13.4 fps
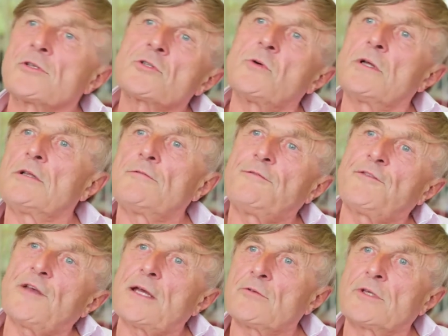the 12
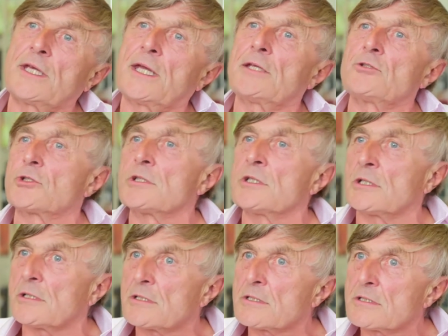founding
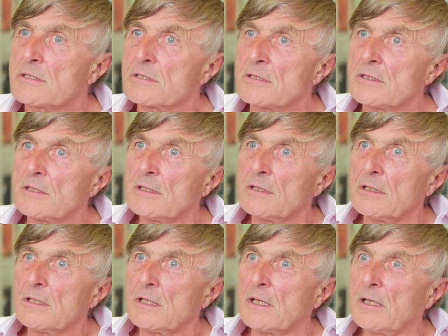engineers,
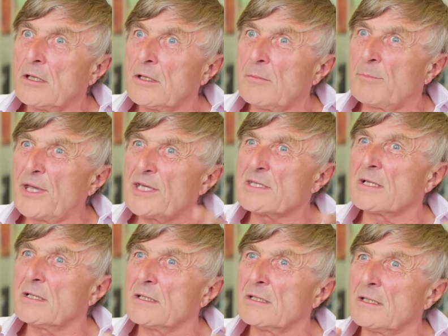
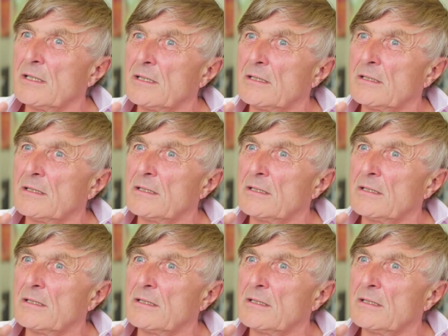basically,